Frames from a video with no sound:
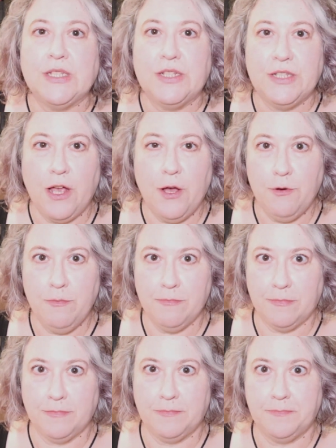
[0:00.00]
So
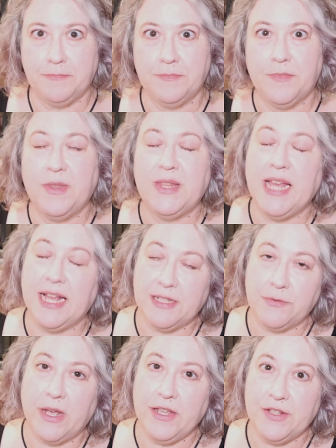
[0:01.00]

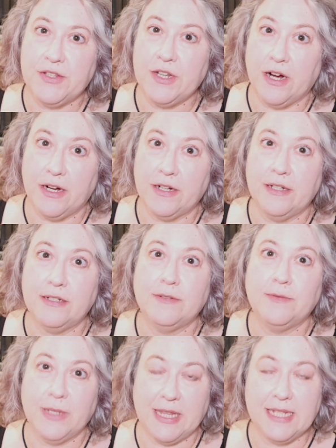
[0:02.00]
that's why you start
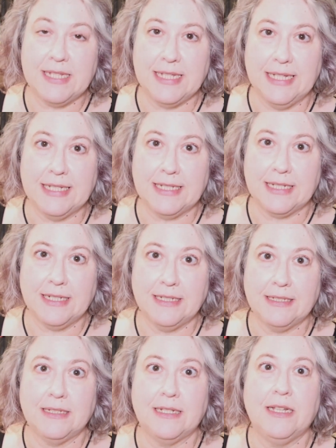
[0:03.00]
with this list.
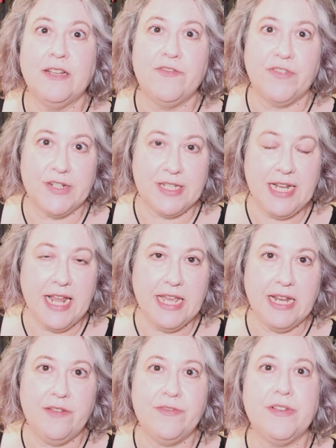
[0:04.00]
First the
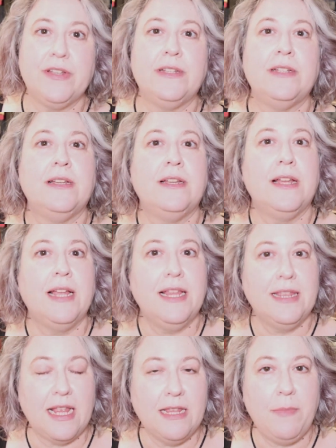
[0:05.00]
negative,
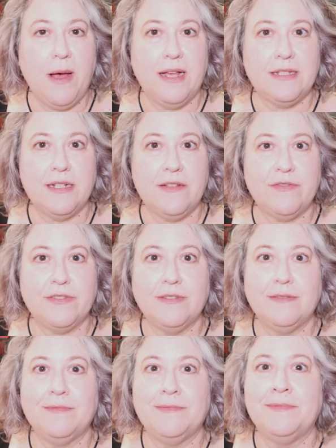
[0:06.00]
then the positive.
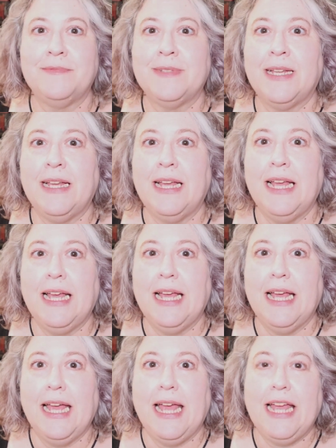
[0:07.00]

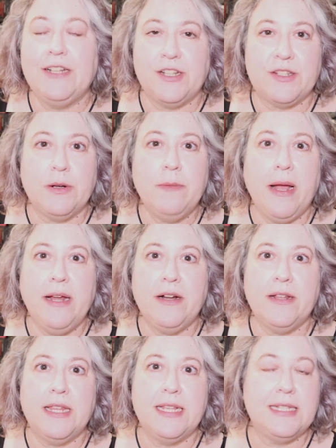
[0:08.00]
And just a
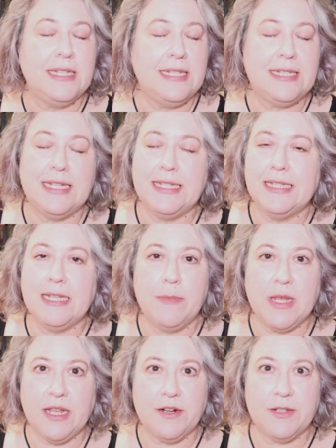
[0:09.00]
reminder, this list isn't
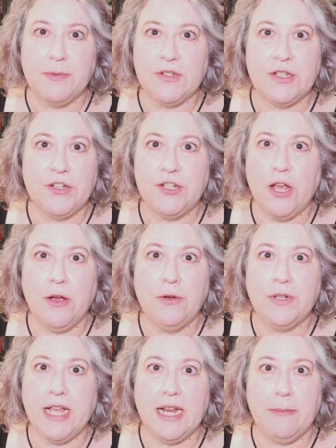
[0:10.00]
something that you're supposed to
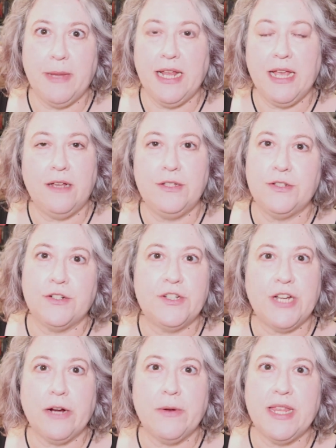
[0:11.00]
show to anybody else or
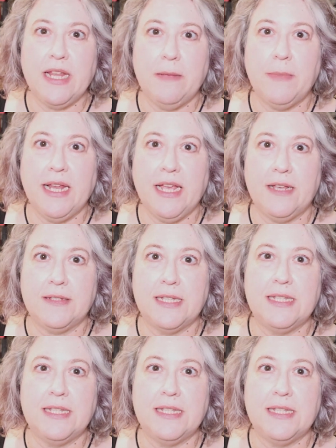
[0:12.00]
share with anybody else.